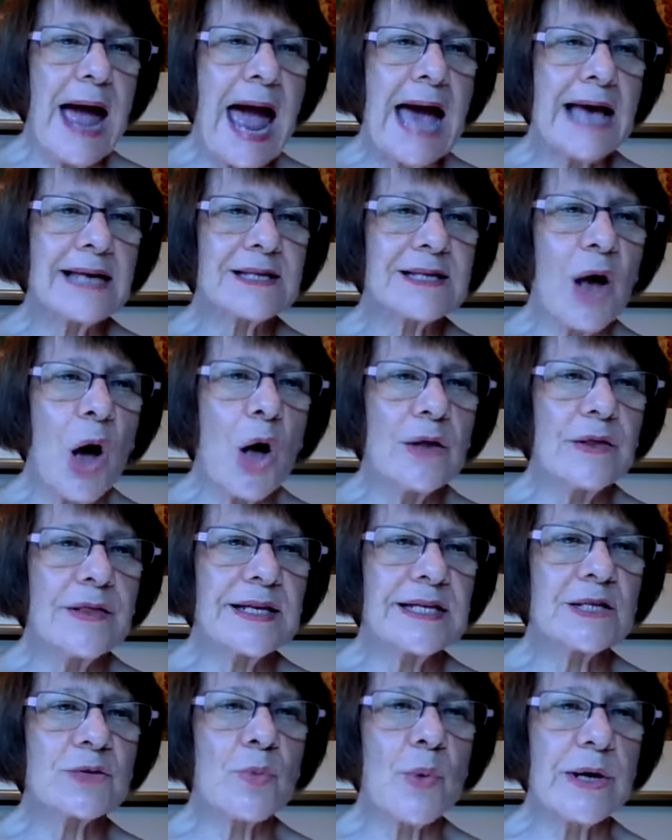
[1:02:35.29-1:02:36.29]
has all
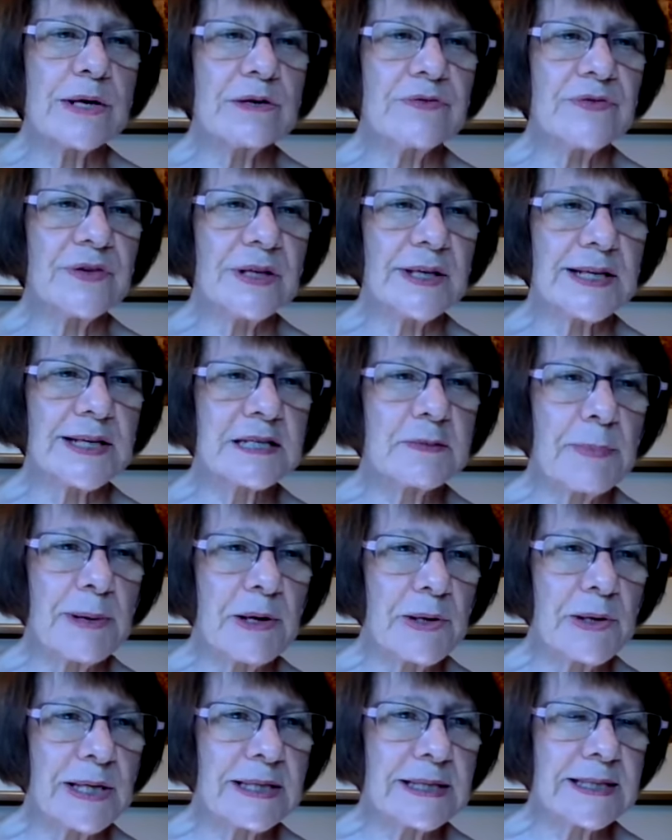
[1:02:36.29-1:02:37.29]
these wonderful
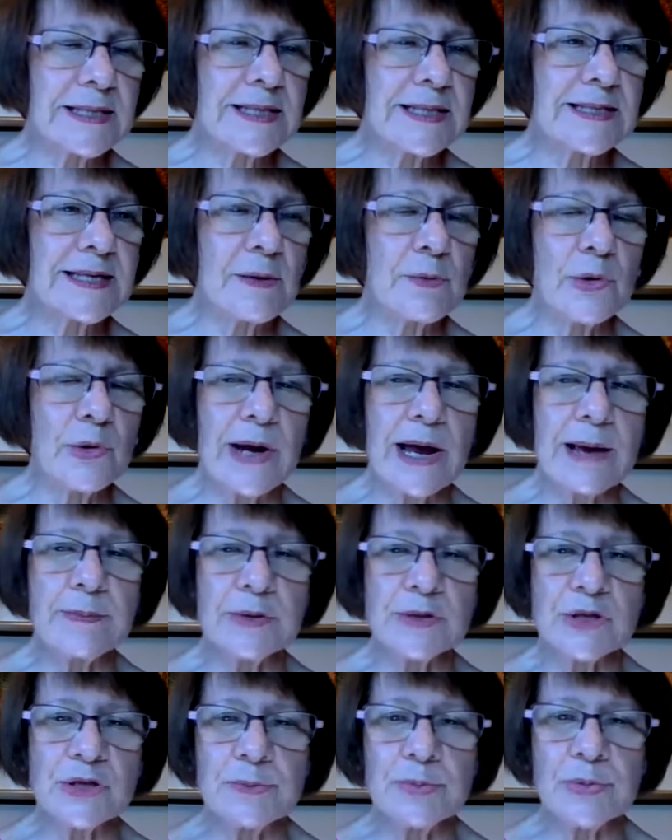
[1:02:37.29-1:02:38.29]
experiences that we're
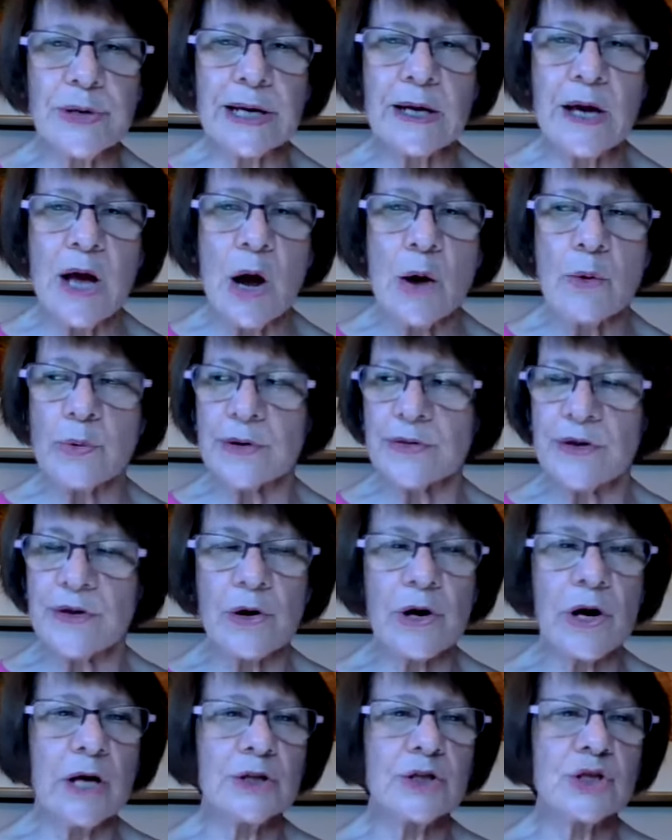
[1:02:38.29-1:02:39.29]
able to bring with
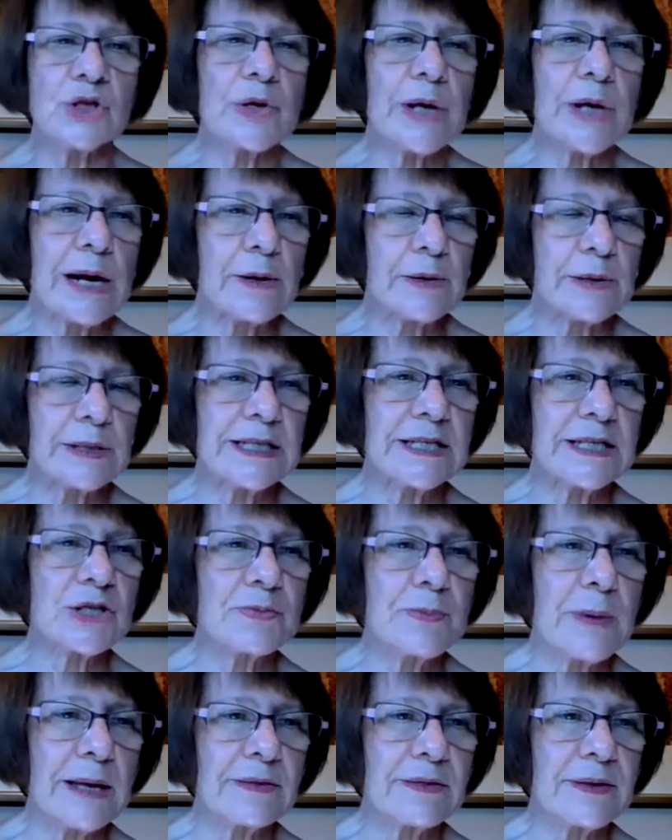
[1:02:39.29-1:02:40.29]
our Cultural
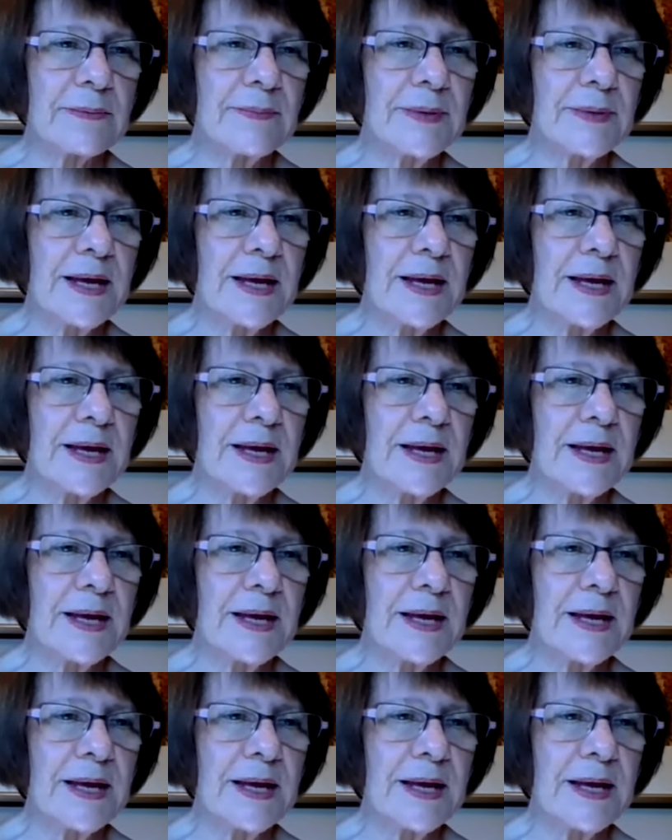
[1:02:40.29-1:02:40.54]
Heritage Month.